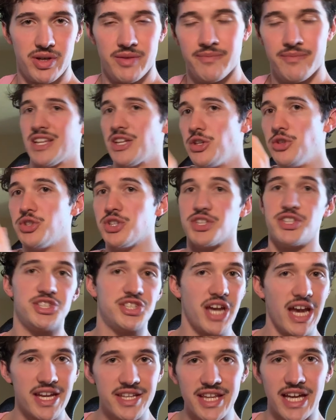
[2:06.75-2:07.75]
And then you just
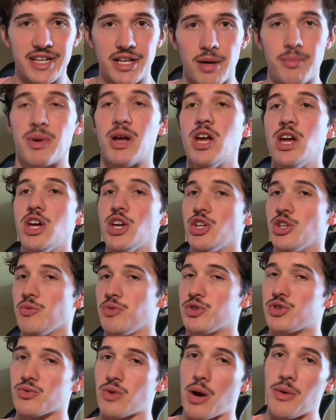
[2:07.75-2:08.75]
shake that up, you
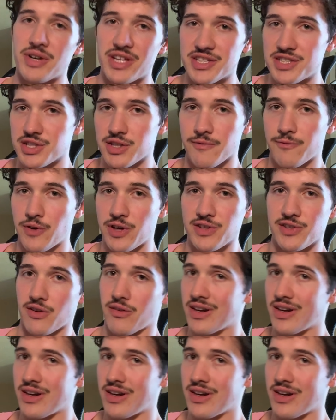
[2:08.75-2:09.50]
throw it into the freezer,